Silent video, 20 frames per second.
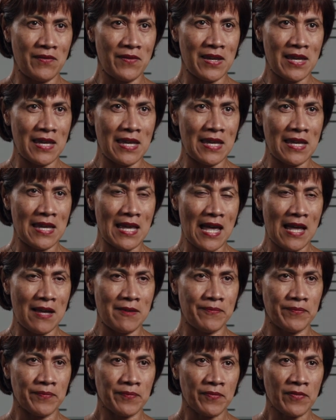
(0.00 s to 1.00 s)
we,
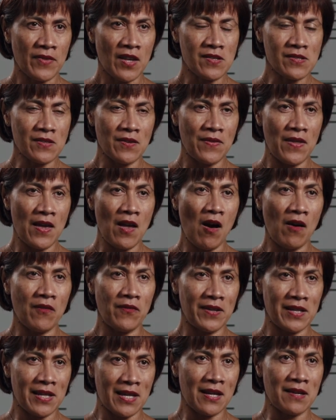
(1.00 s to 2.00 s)
so they
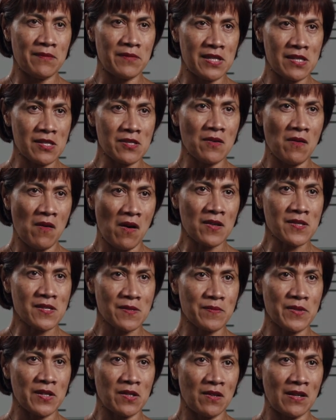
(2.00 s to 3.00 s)
often come into
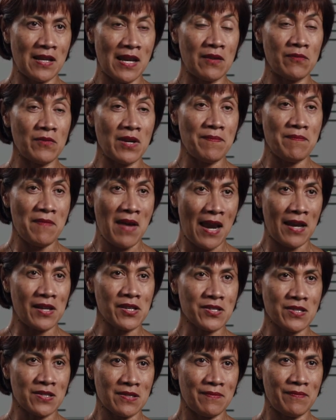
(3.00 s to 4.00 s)
hospital and we
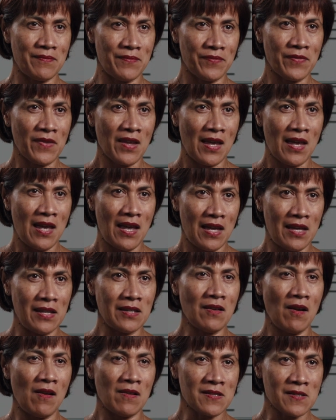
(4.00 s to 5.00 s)
manage them
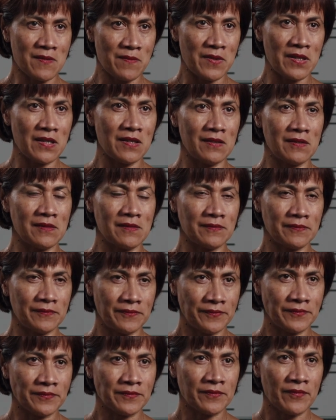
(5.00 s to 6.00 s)
in hospital.
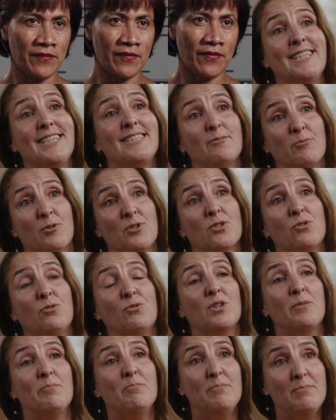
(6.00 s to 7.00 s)
And there's what's
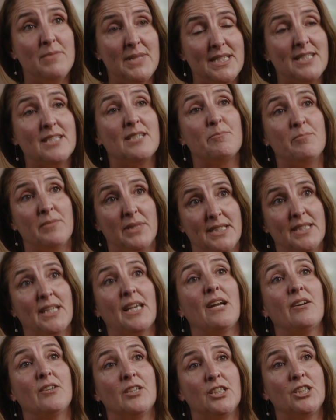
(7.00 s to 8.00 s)
called a missed
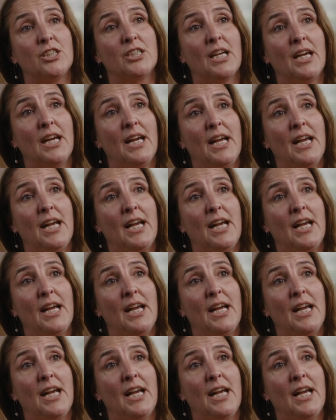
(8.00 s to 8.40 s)
miscarriage.